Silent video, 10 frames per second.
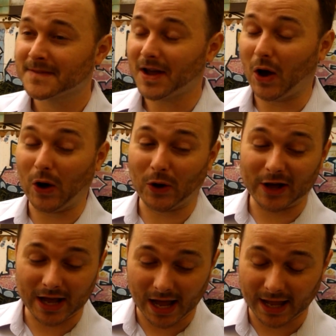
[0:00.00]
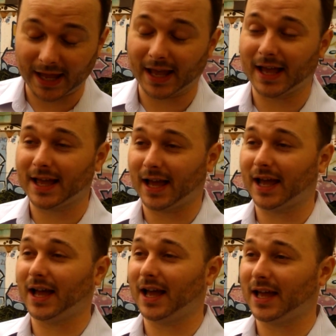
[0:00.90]
Oh,
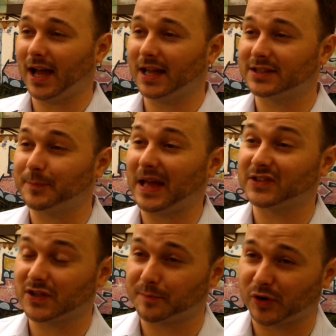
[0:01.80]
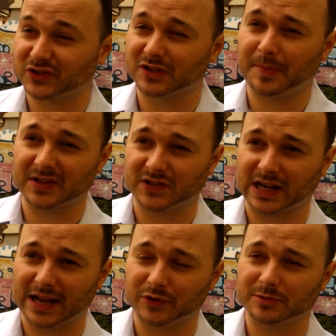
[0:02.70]
it depends on the person, depends on the
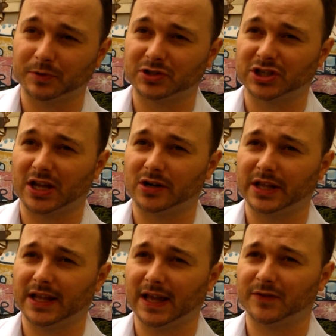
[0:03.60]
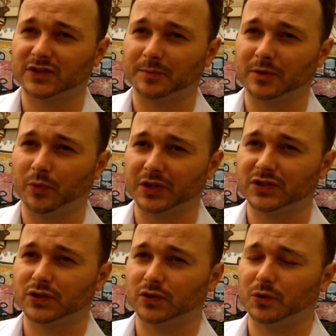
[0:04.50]
language, but generally, if someone wants
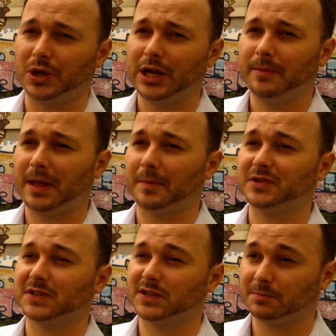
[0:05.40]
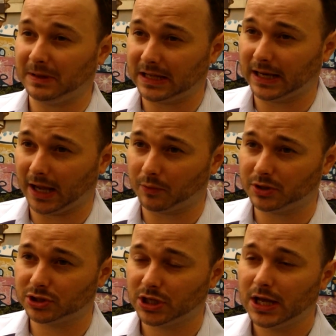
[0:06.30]
to be able to speak a
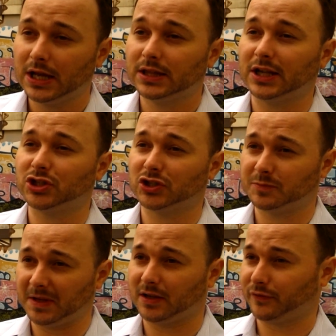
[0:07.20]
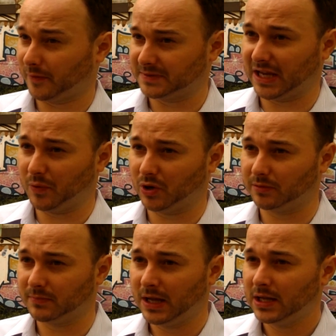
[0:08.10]
language, they should speak it from day one.
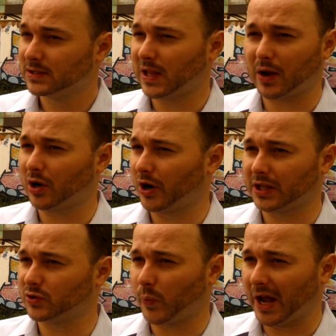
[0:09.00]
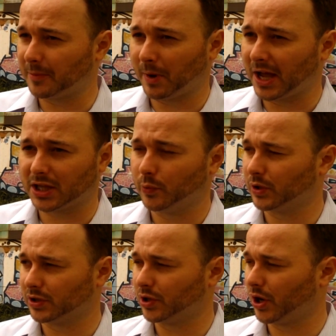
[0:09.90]
It's like learning to ride a bike. You
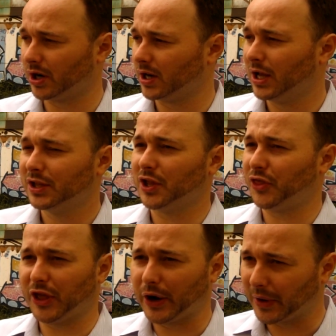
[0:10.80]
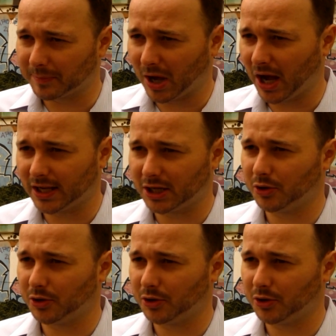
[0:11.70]
wouldn't learn the theory behind it.